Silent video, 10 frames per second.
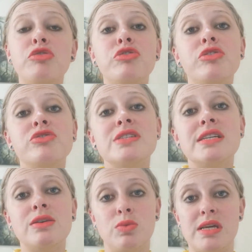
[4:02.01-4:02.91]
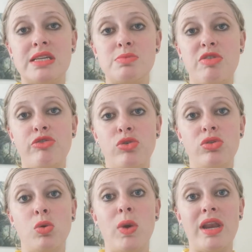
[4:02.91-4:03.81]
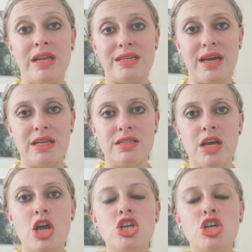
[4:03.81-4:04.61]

15 weeks before the wedding date.